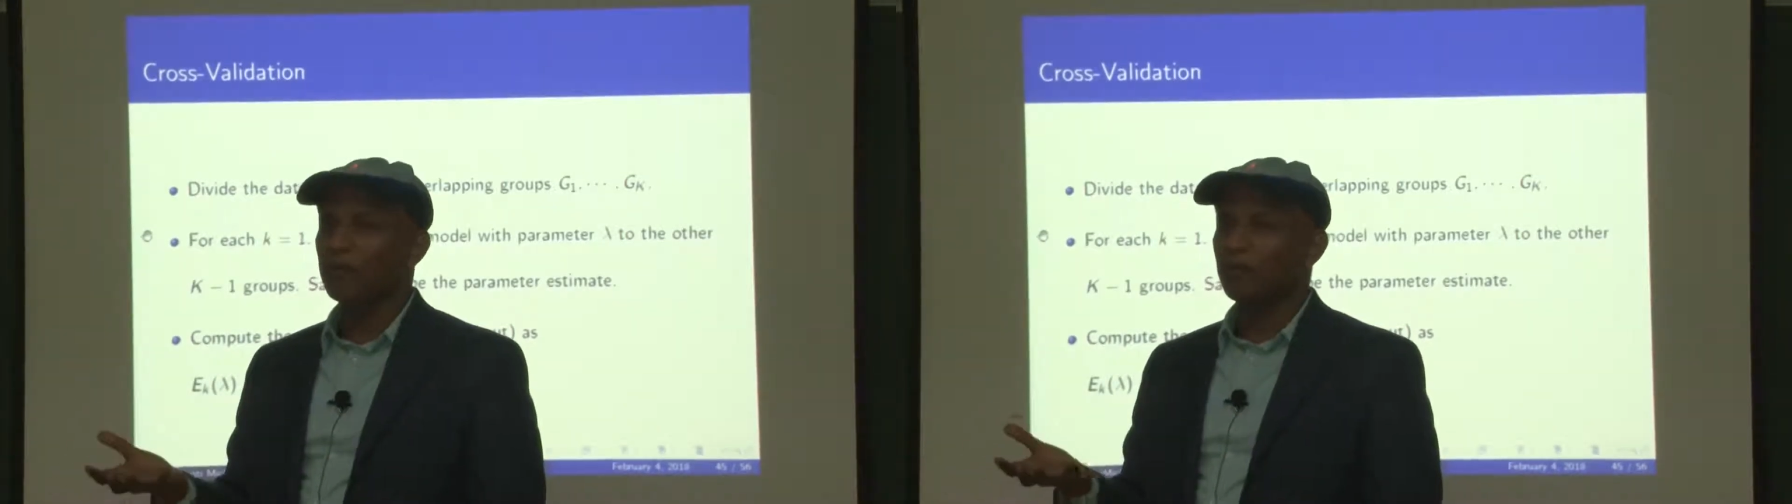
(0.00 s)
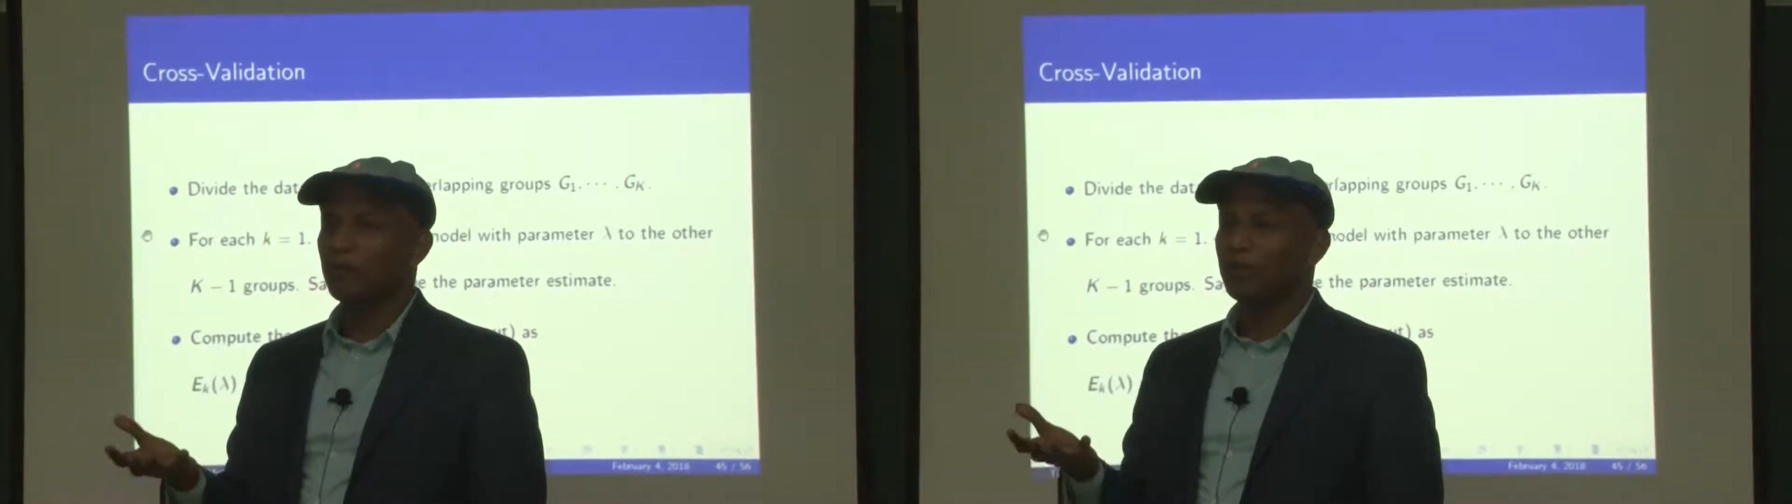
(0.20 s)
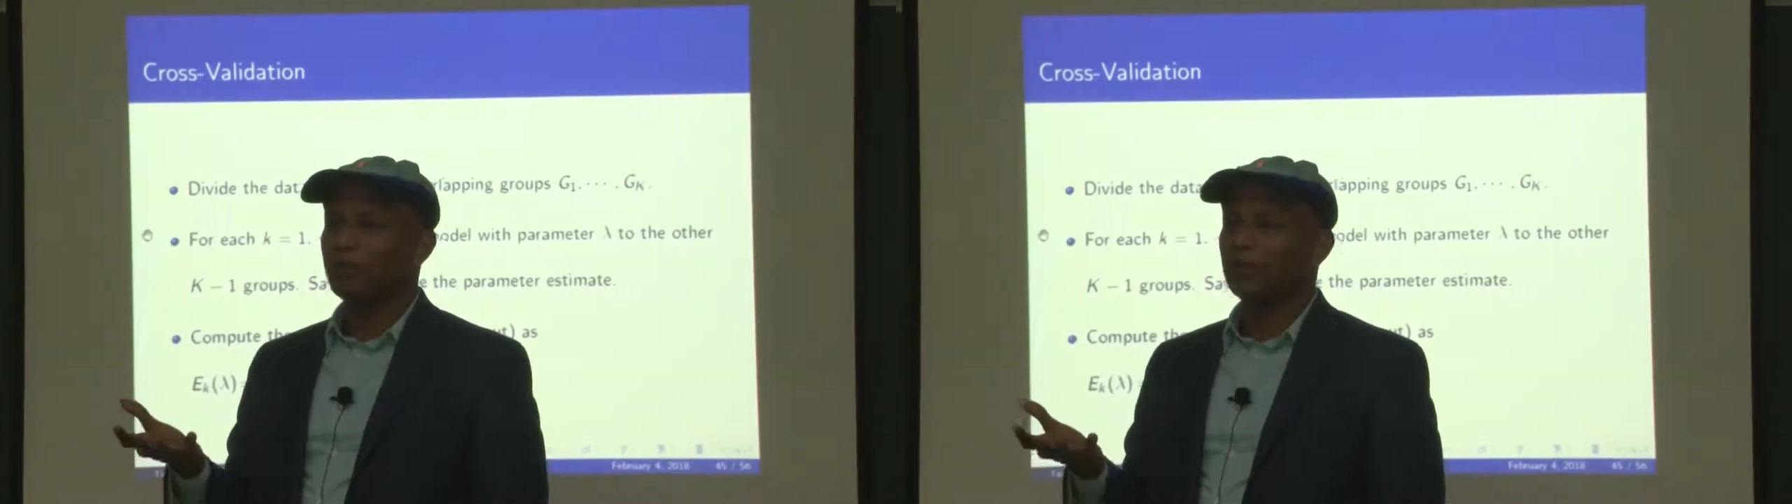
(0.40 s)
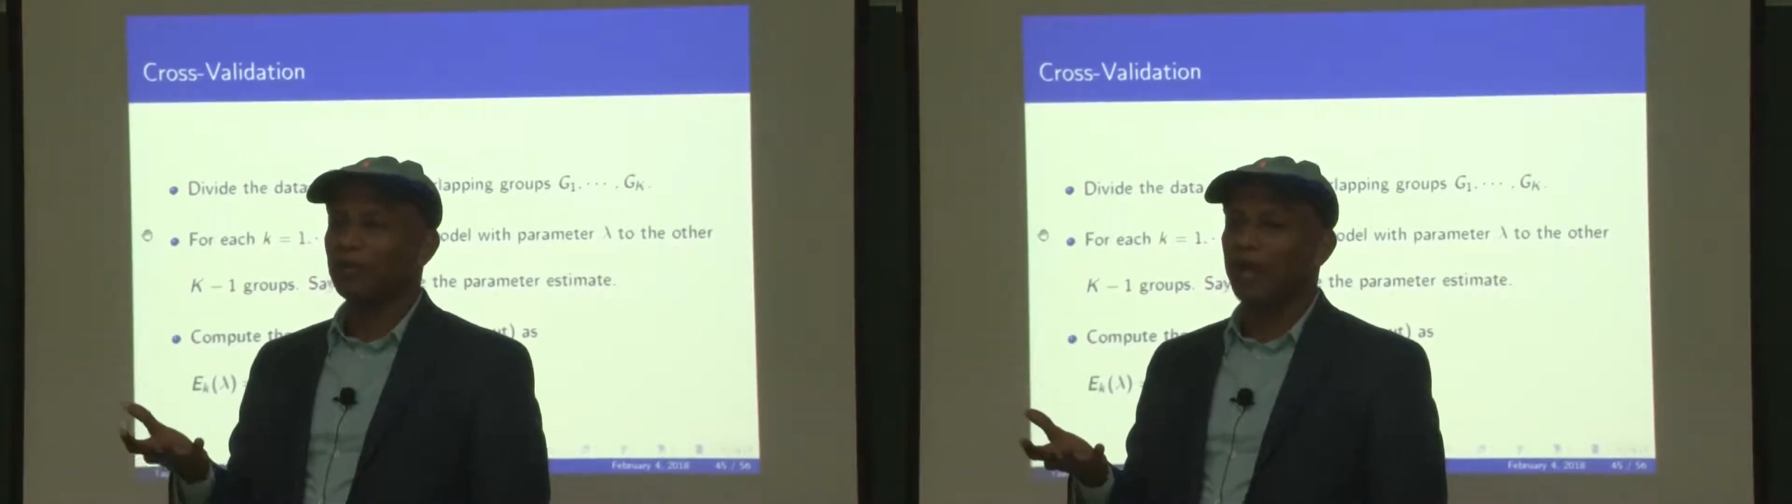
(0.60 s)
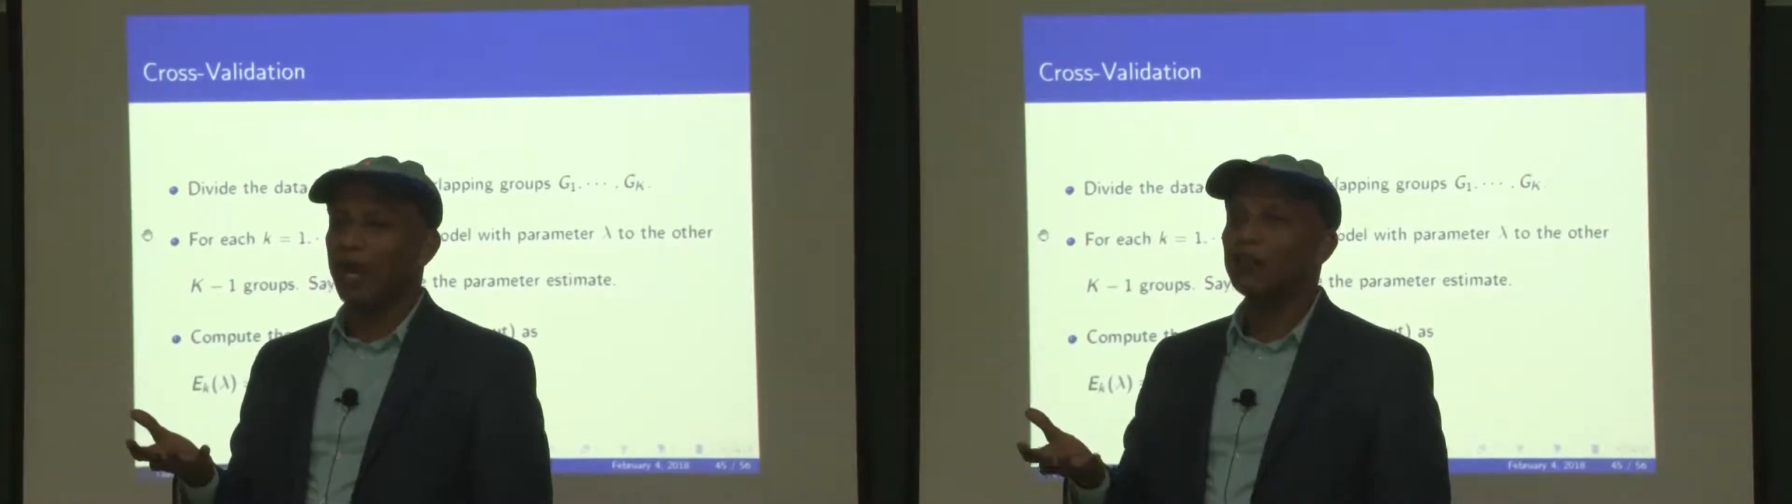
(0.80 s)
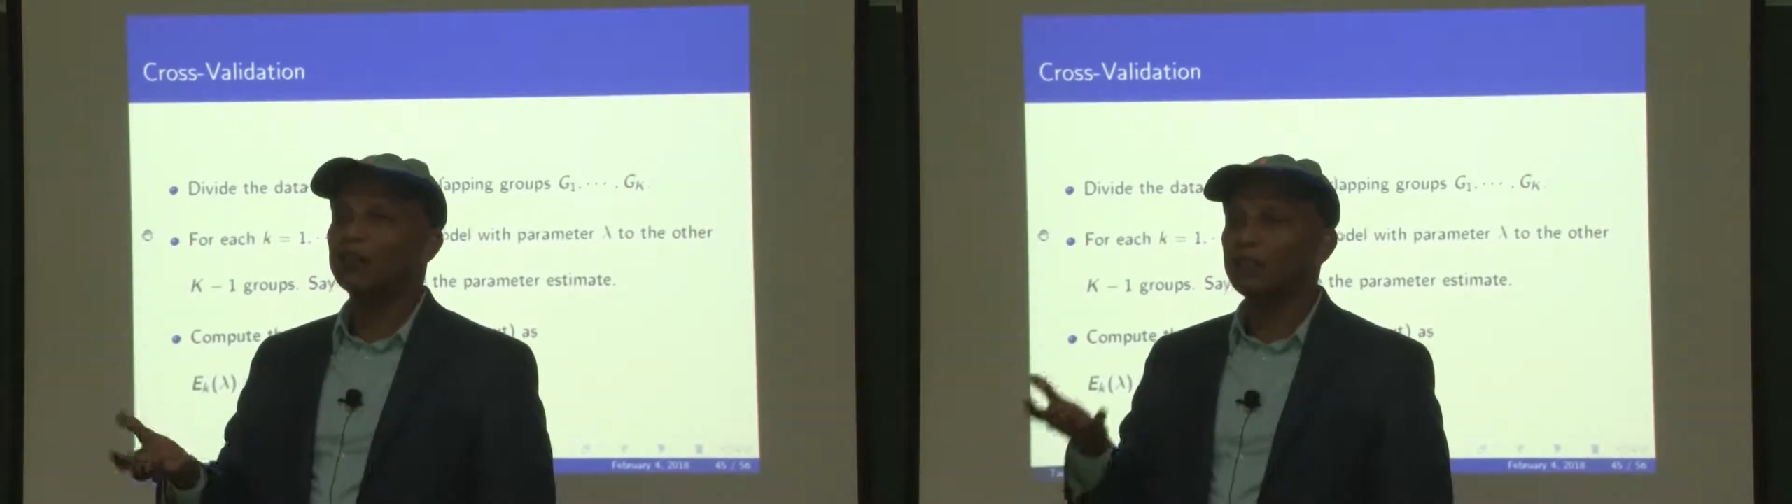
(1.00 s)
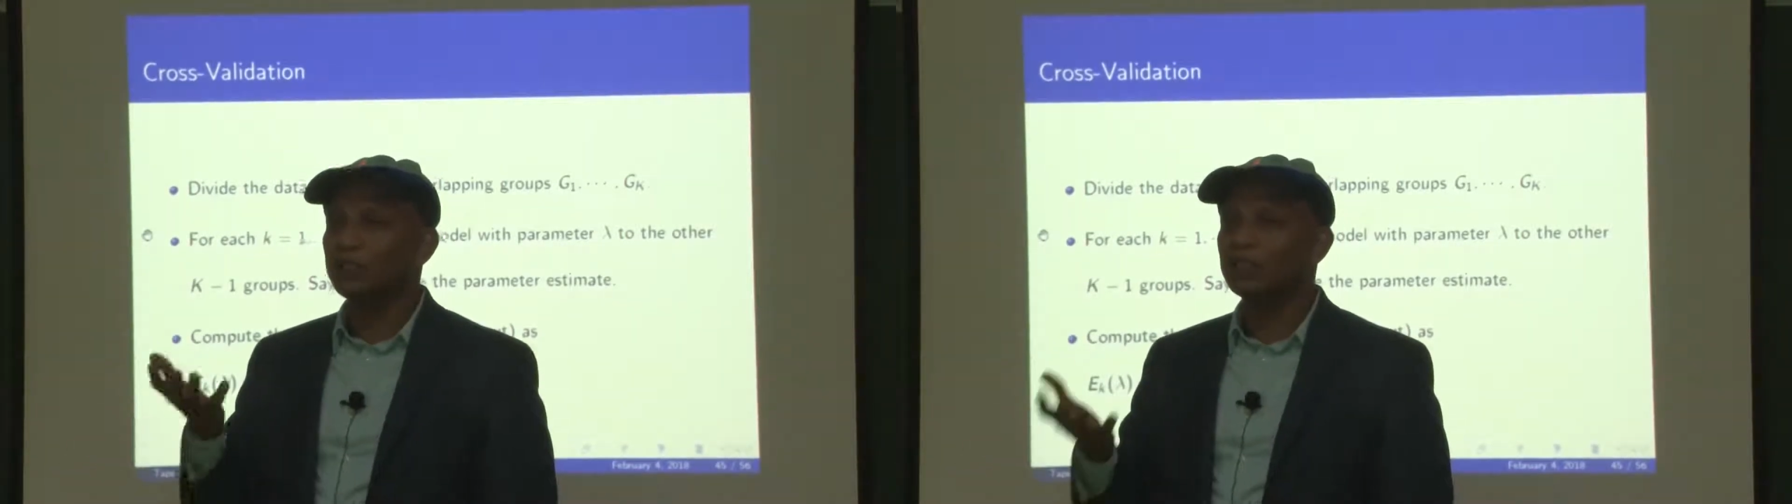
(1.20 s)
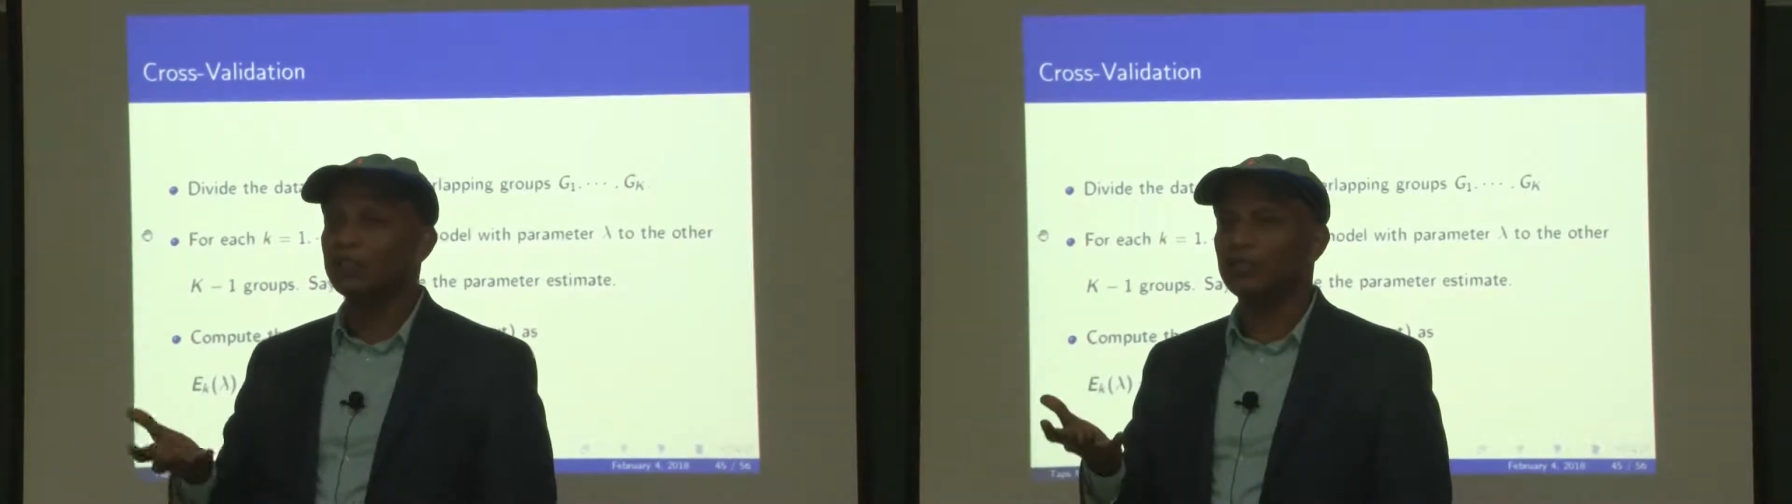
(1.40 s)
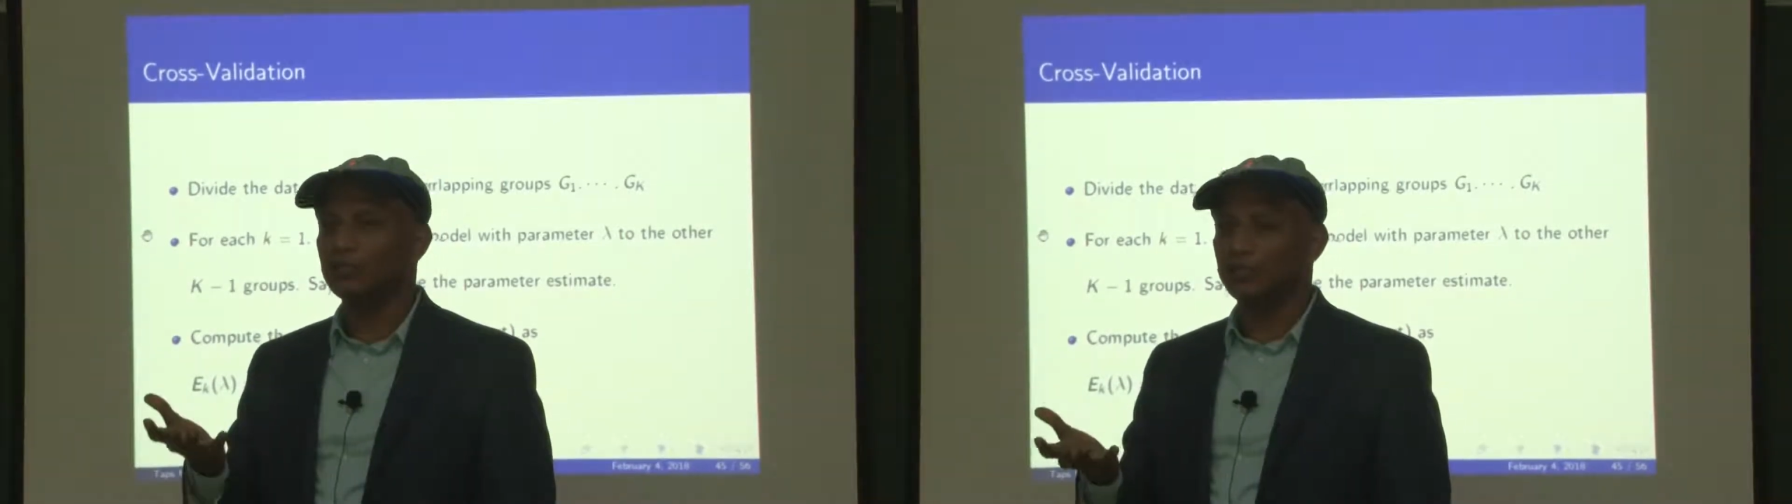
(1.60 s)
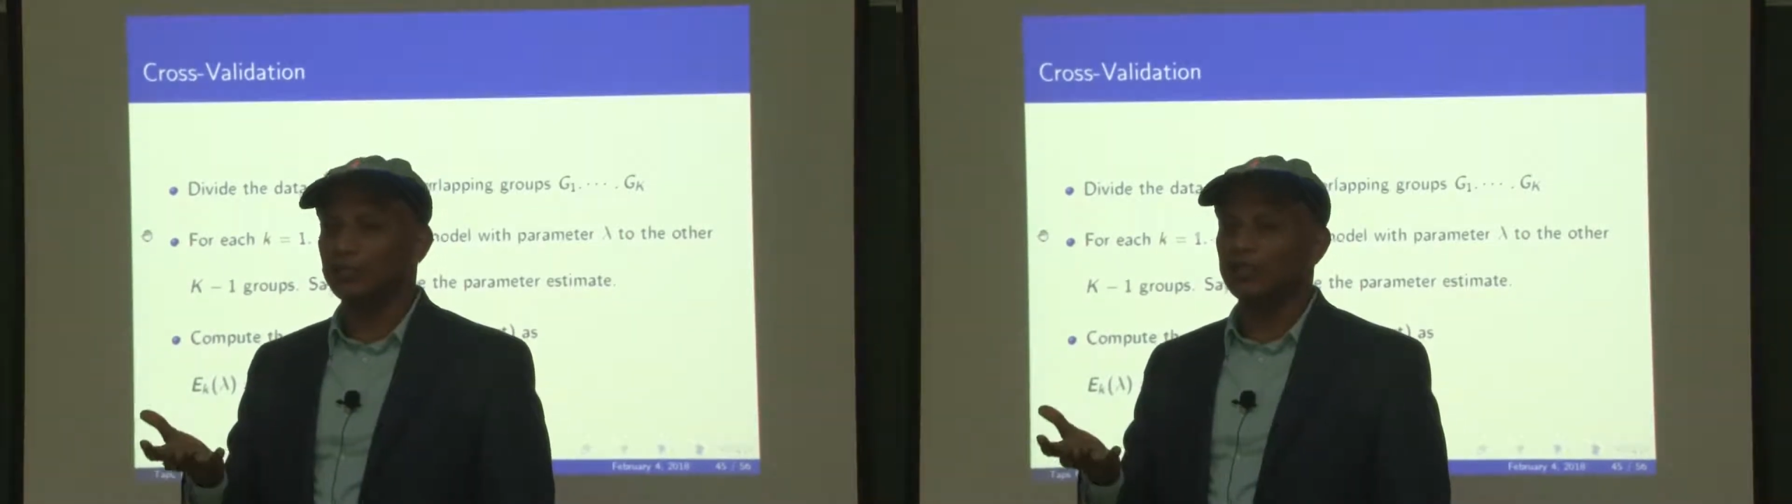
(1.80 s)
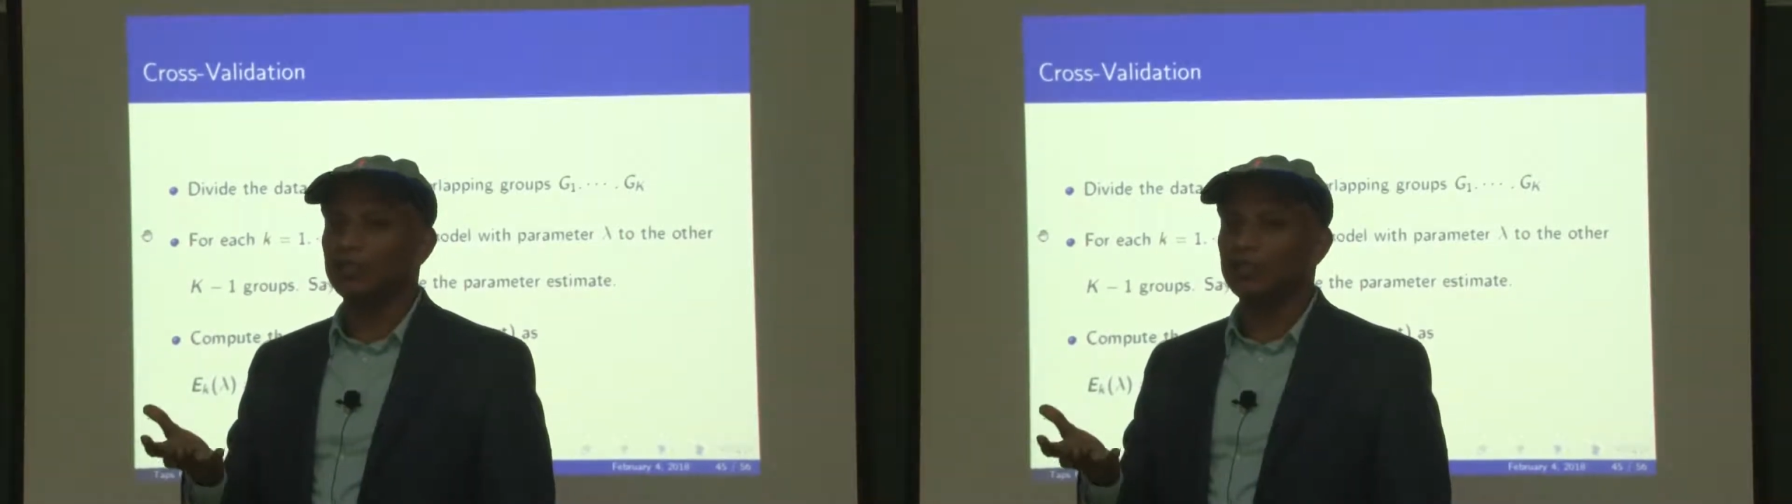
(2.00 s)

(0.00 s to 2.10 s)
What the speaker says: But how good it is,